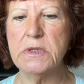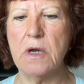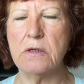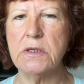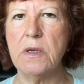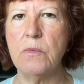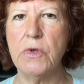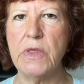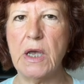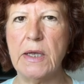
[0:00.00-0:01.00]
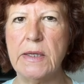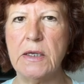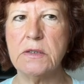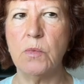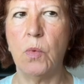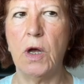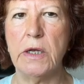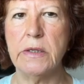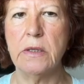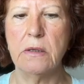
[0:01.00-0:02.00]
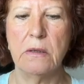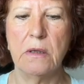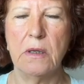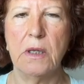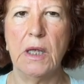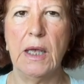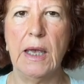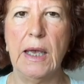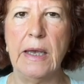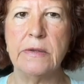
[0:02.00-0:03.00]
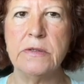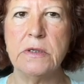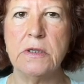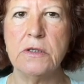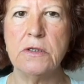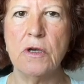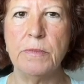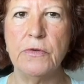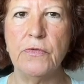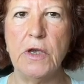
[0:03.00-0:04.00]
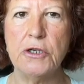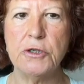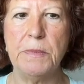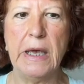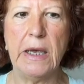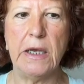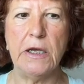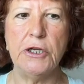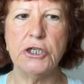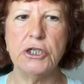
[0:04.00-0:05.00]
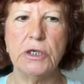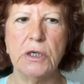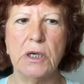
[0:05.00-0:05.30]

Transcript: starting with Annex 1, and at the top of each page